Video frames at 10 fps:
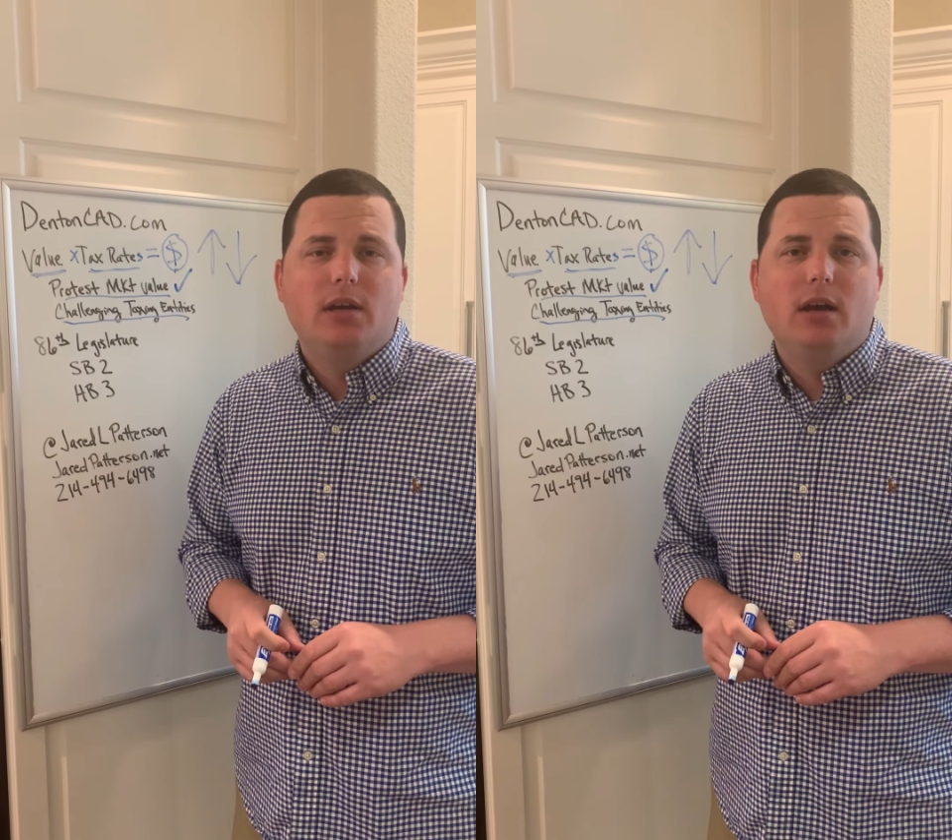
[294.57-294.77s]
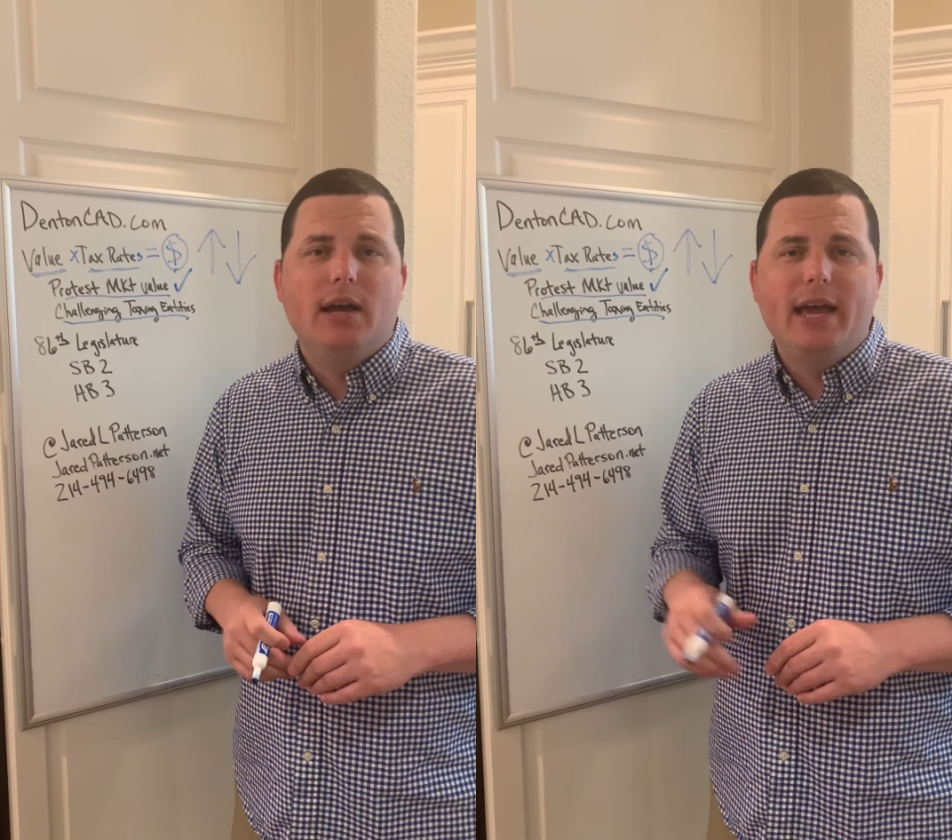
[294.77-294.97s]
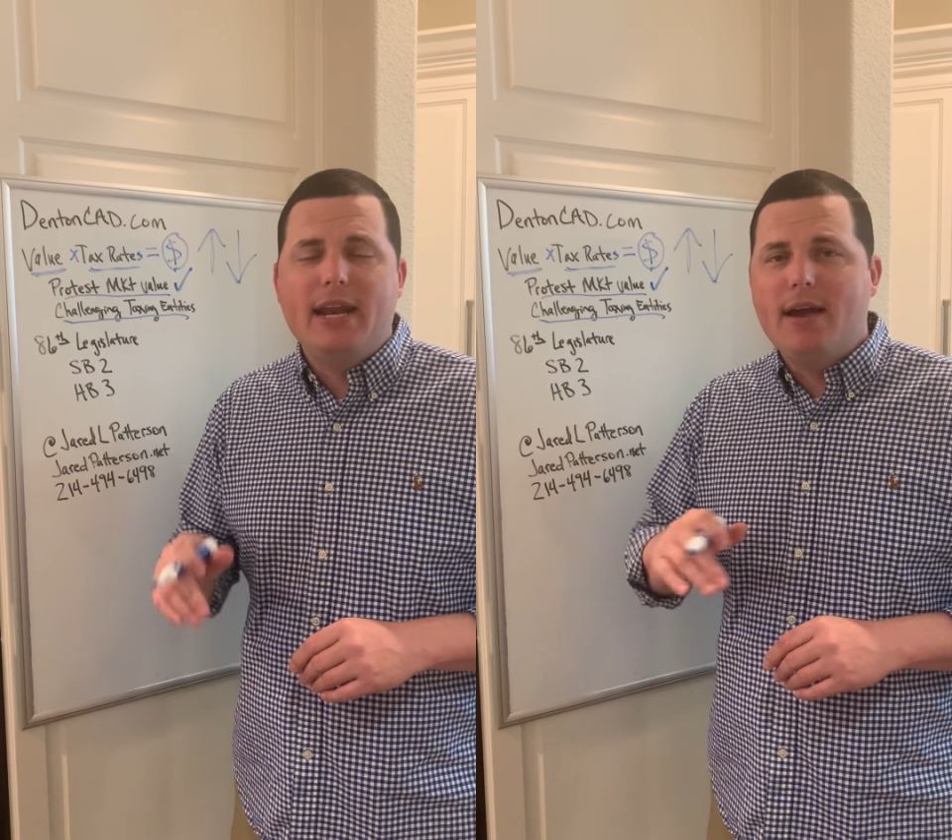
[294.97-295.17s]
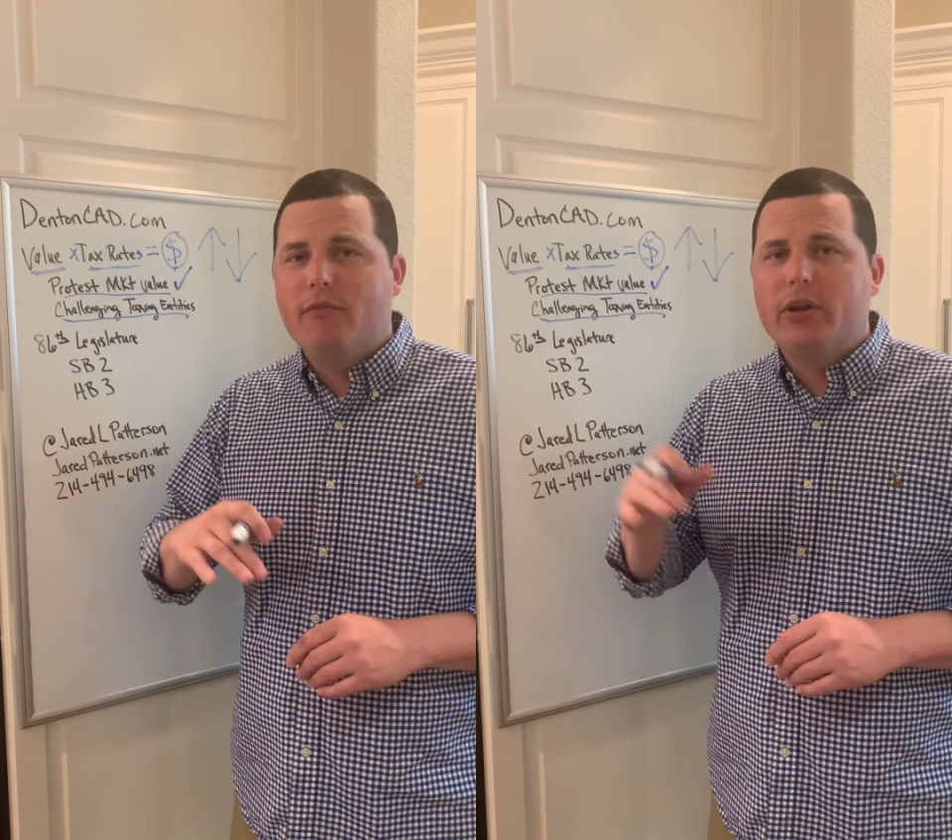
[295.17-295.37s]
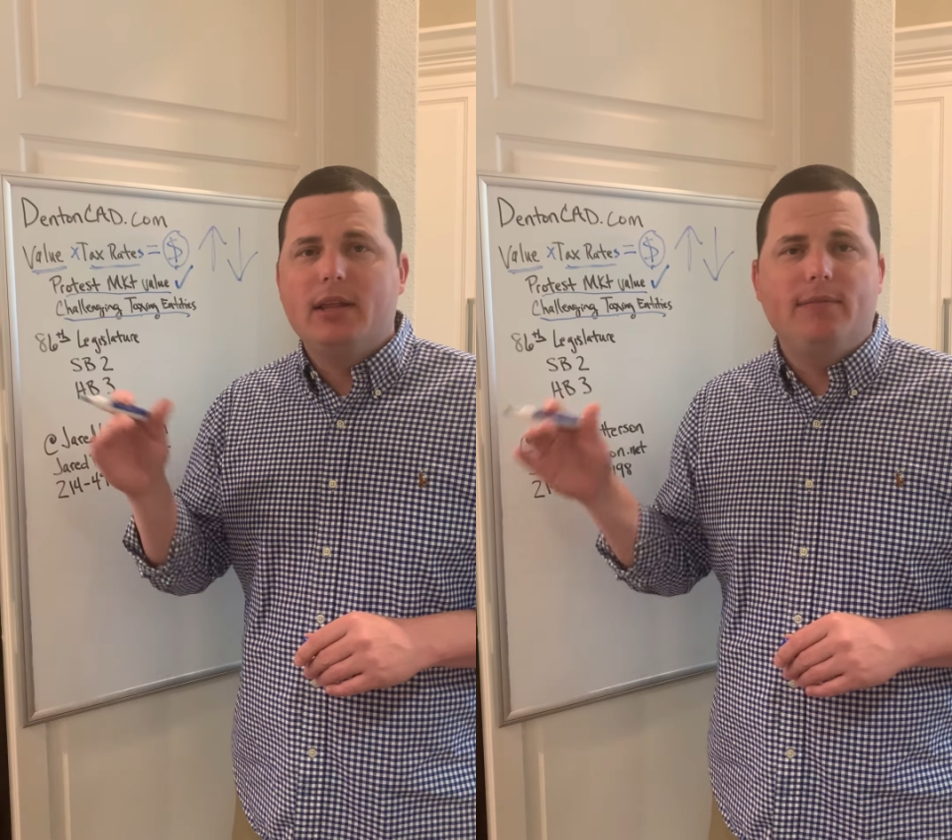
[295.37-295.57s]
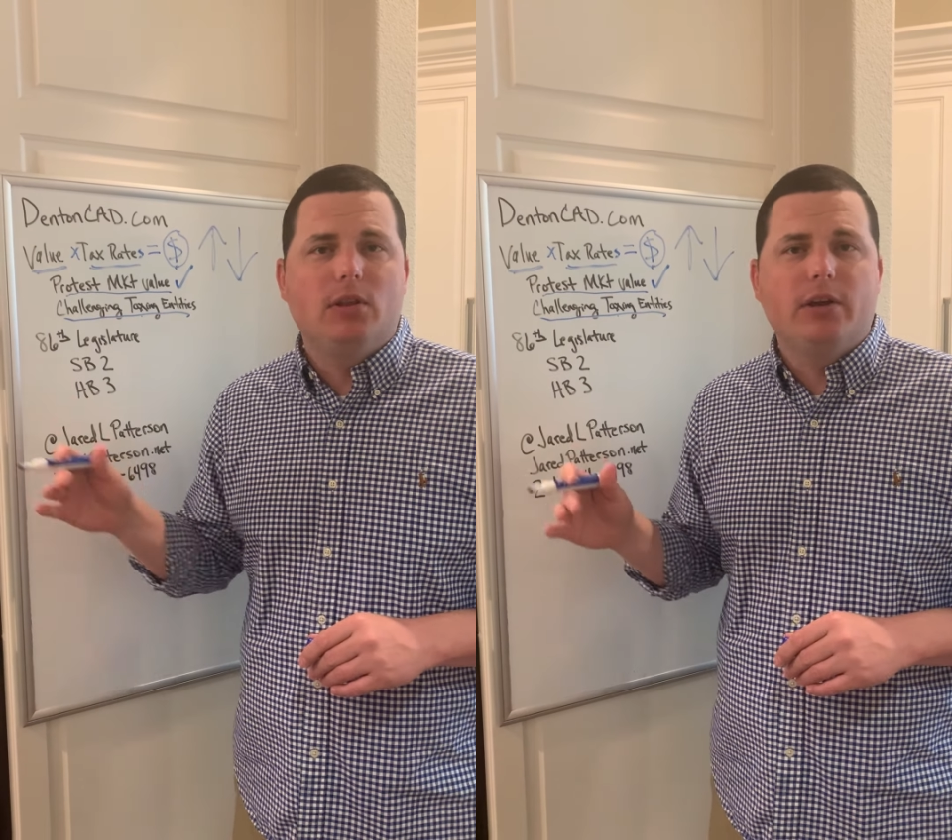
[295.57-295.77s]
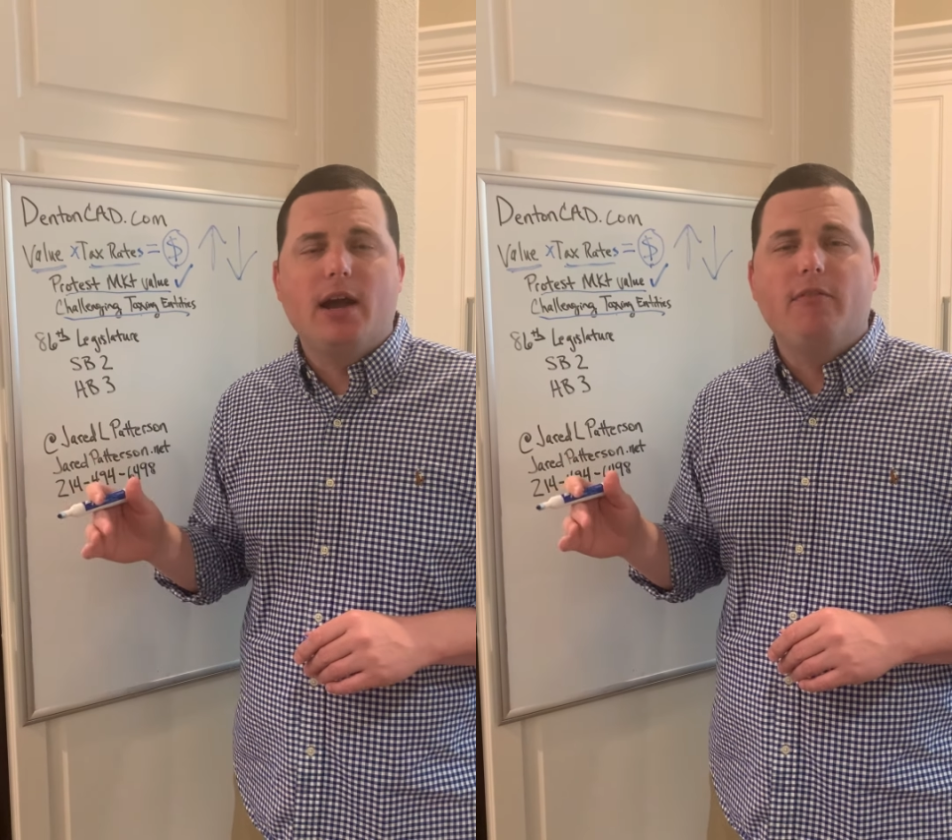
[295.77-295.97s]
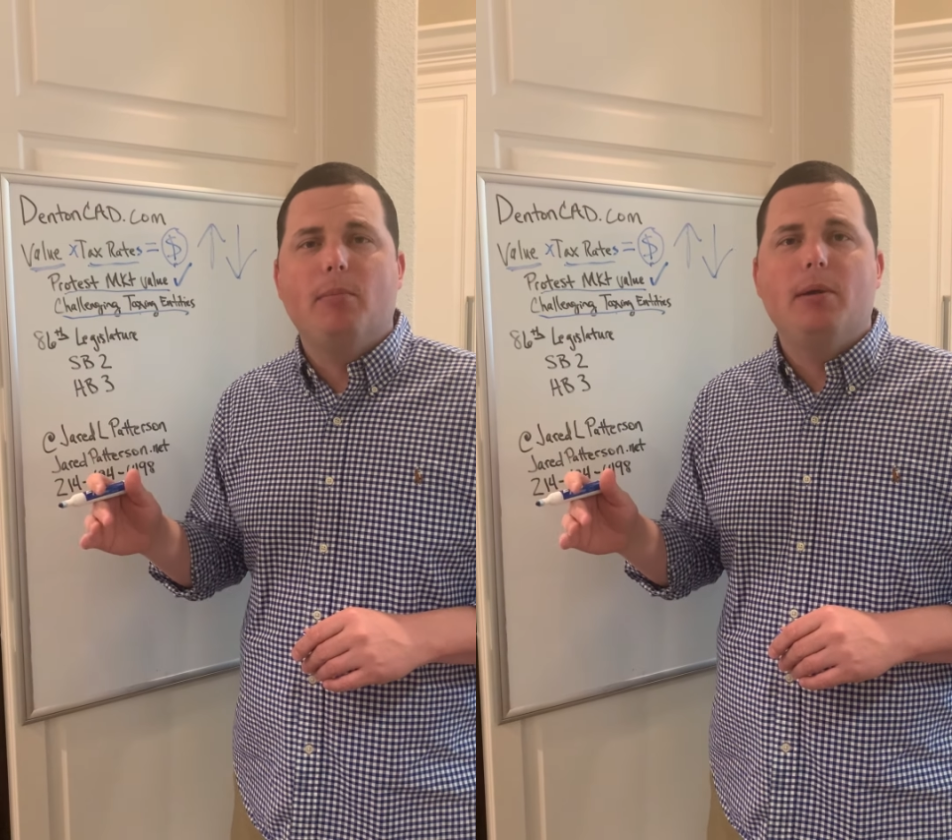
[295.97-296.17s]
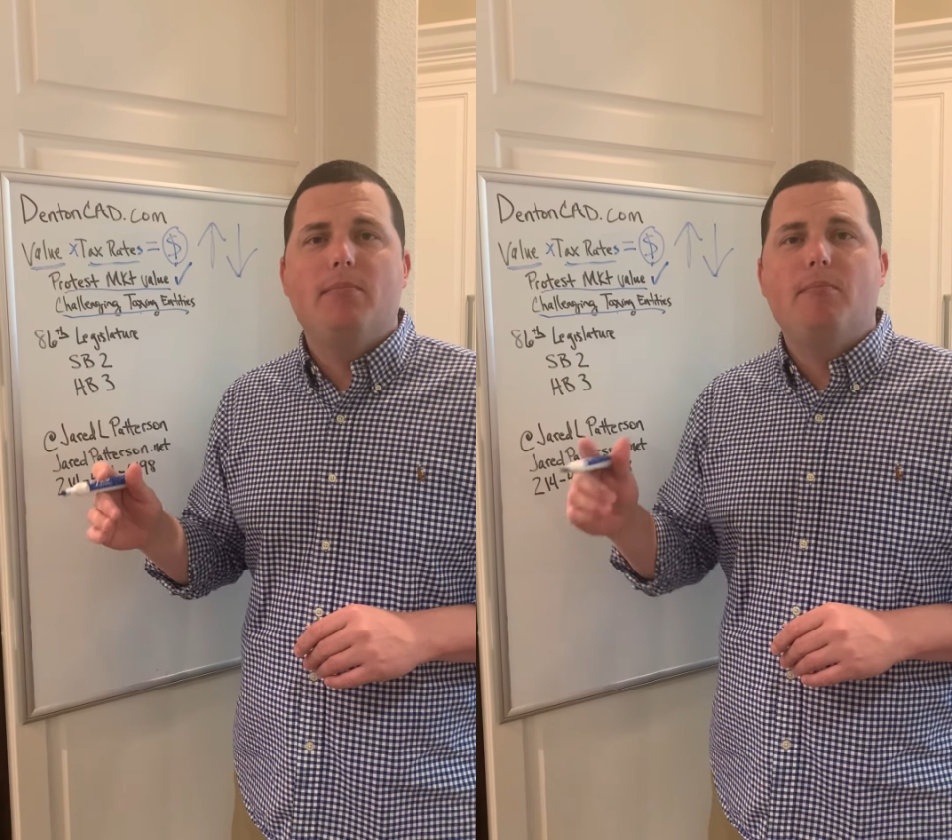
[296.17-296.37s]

at every level of government,